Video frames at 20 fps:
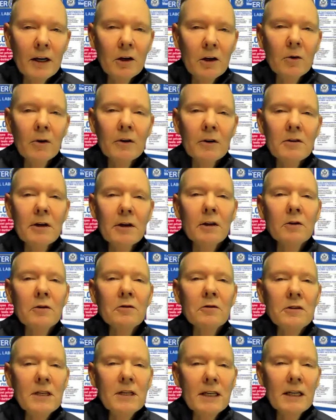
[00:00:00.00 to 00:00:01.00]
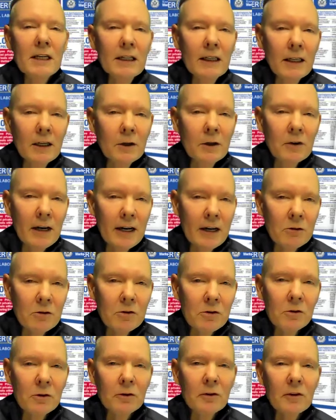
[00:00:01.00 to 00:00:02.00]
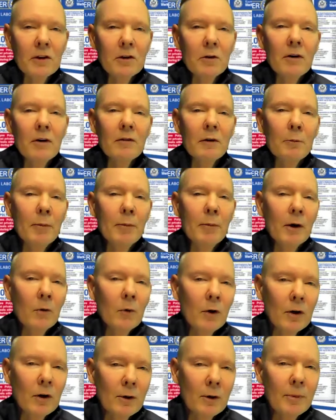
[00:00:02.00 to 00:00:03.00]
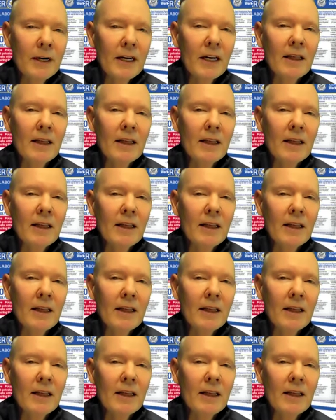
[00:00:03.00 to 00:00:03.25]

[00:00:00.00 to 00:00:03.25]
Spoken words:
you are either seeking legal counsel or that you have a payroll company